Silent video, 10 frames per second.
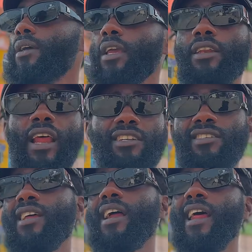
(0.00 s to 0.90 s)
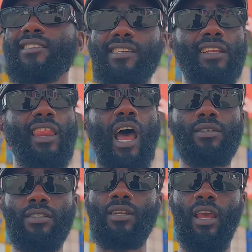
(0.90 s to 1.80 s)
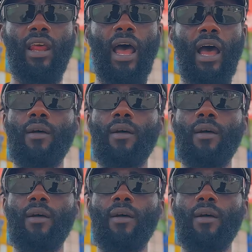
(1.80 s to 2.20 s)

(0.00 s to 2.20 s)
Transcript: In Nigeria, that's 10,000 naira.